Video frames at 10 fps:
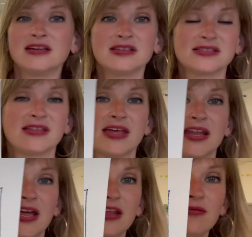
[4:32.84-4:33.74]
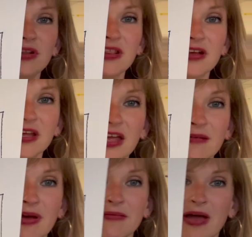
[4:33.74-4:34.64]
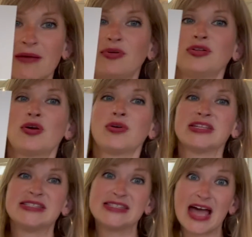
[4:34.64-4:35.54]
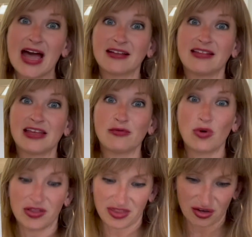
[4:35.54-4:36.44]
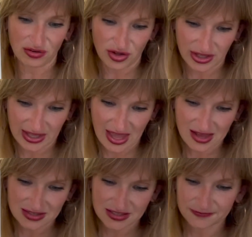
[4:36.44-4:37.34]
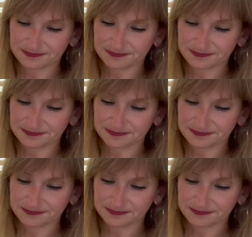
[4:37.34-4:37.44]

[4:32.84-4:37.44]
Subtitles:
so that anyone looking at my map will know exactly what they're looking at.